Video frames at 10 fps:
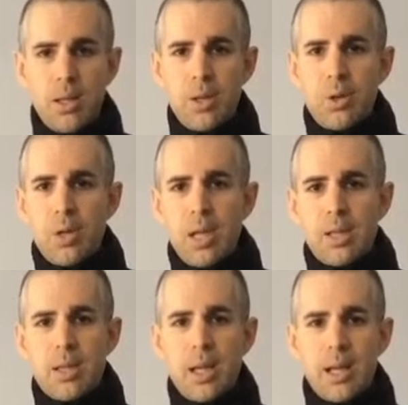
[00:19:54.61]
you'll
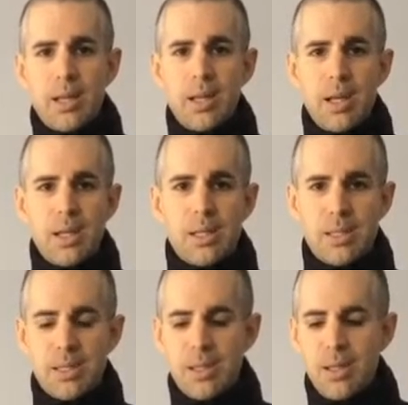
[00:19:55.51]
get that
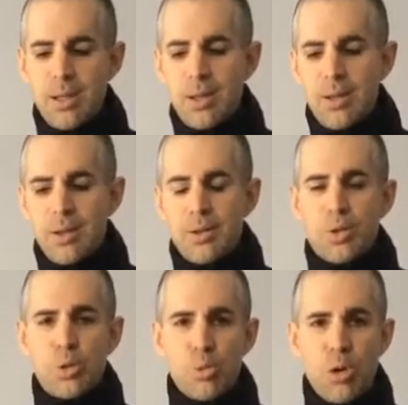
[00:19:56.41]
nice
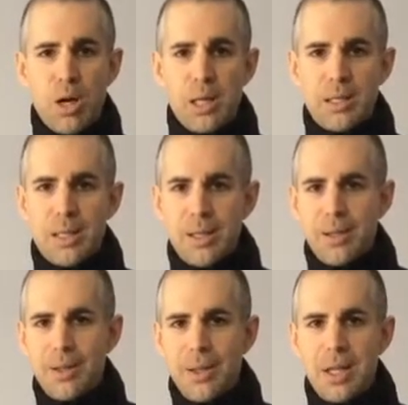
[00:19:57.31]
SWAT
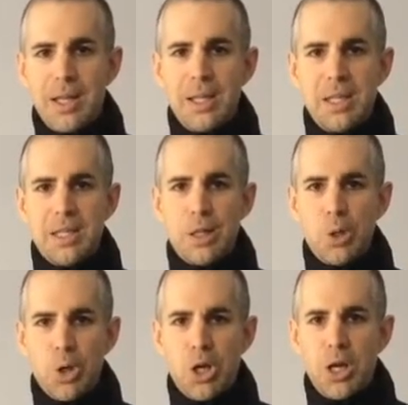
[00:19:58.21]
elite
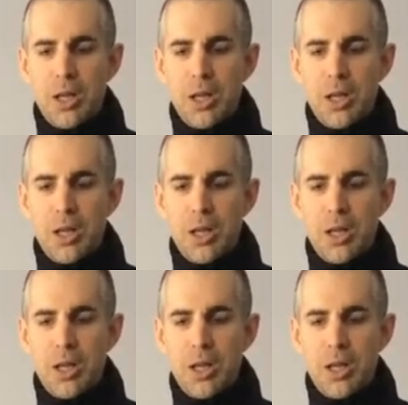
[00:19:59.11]
look.